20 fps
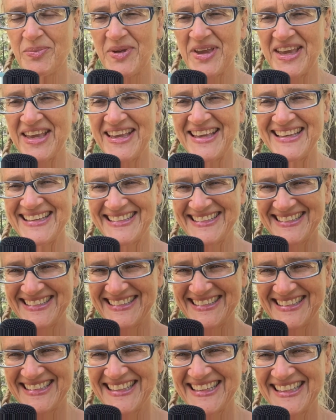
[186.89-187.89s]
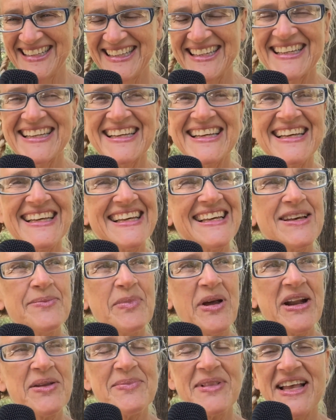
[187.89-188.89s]
me.
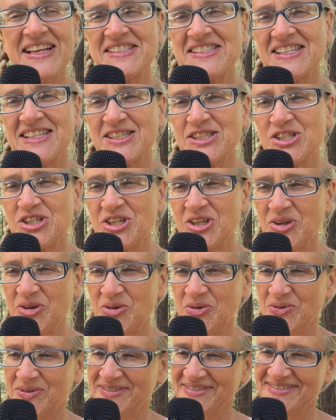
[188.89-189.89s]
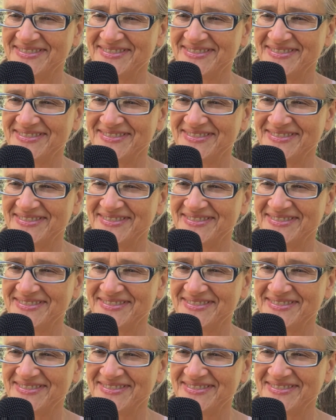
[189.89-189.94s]
Many blessings to you.